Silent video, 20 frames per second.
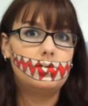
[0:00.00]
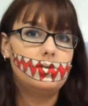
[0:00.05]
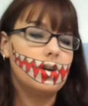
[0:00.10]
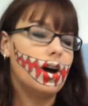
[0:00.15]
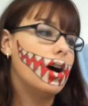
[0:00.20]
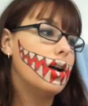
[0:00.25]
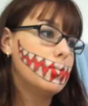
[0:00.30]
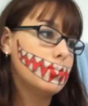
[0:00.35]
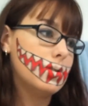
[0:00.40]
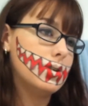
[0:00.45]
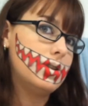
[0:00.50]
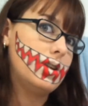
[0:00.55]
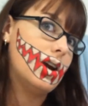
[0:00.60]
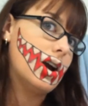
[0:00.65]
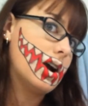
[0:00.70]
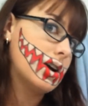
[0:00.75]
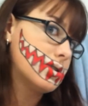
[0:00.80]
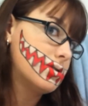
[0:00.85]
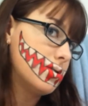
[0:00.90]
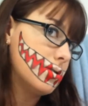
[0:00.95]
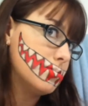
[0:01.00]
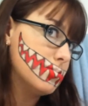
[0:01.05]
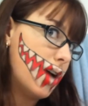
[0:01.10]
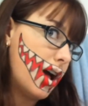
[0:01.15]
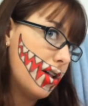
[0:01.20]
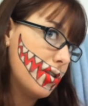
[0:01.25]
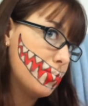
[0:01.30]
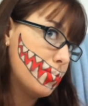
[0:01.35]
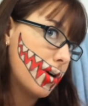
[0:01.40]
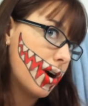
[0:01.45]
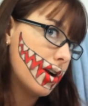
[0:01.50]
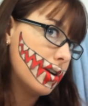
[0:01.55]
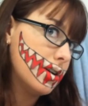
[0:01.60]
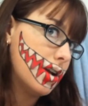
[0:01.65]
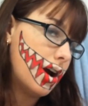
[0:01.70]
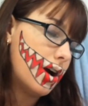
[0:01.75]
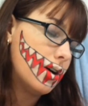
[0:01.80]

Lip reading: done with the actual mouth part.